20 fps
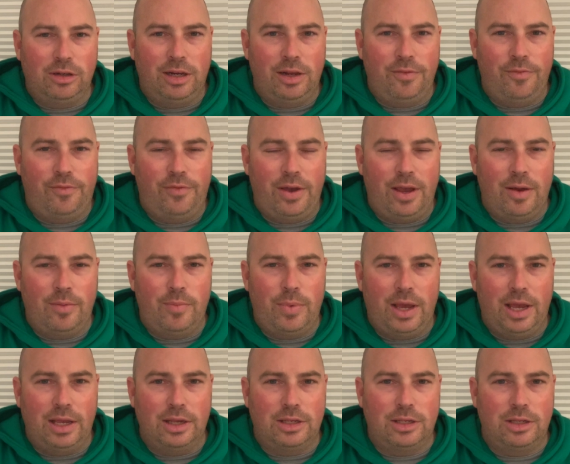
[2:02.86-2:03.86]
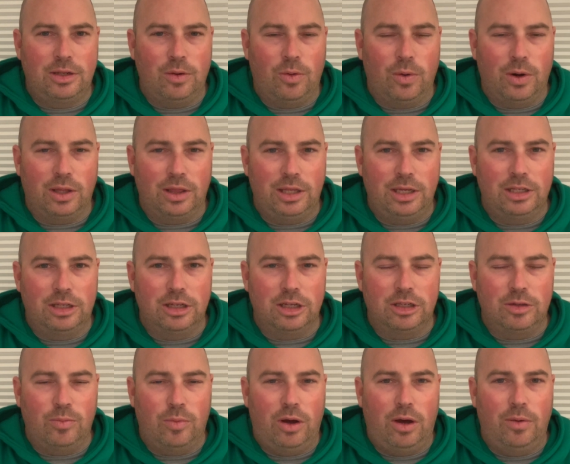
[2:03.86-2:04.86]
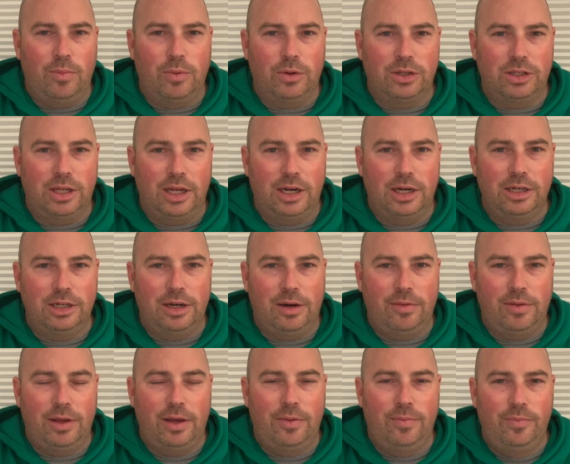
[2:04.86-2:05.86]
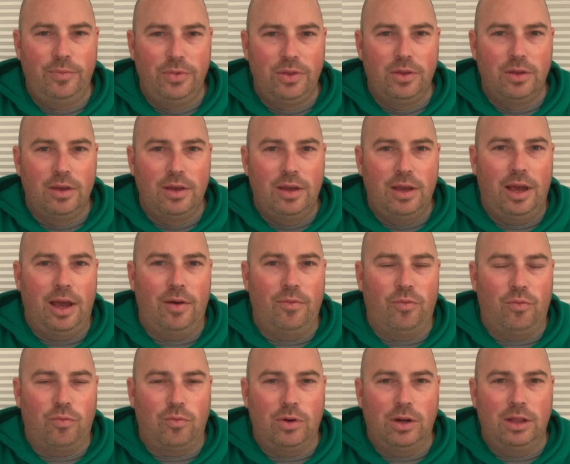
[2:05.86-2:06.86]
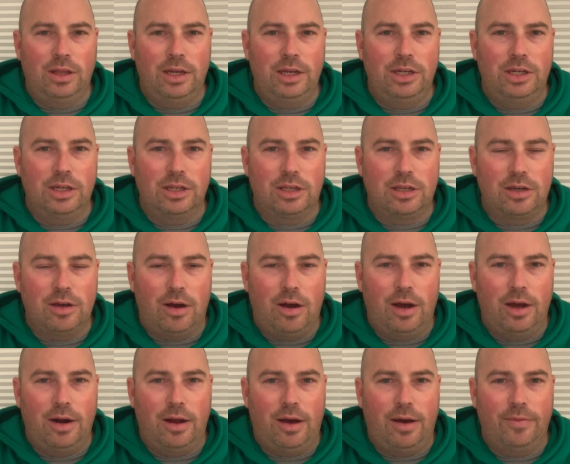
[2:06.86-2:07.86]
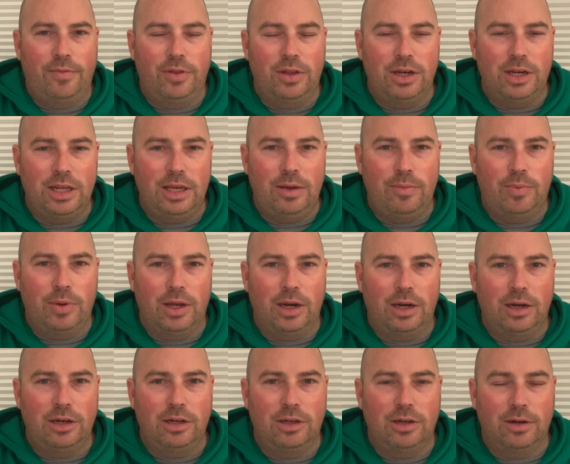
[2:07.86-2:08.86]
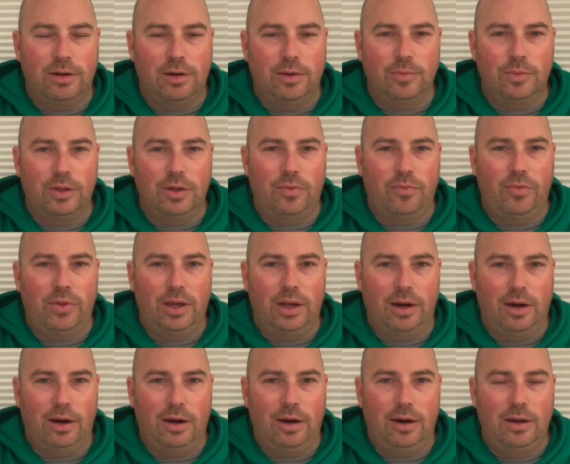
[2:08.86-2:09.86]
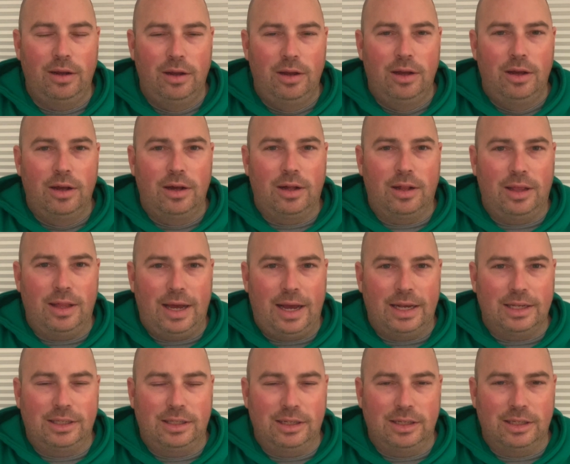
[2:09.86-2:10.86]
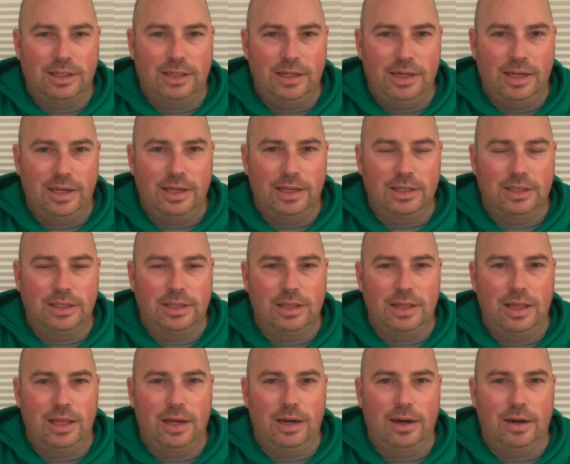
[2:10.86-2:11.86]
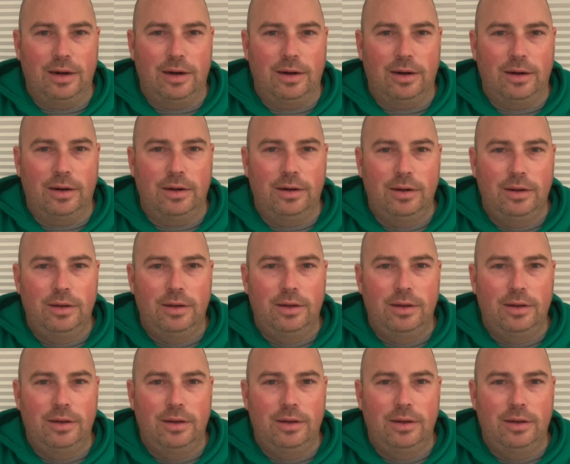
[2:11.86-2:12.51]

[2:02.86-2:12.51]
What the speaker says: team fan base, or at least a small percentage of them, have really just gone off the deep end in terms of their classlessness, their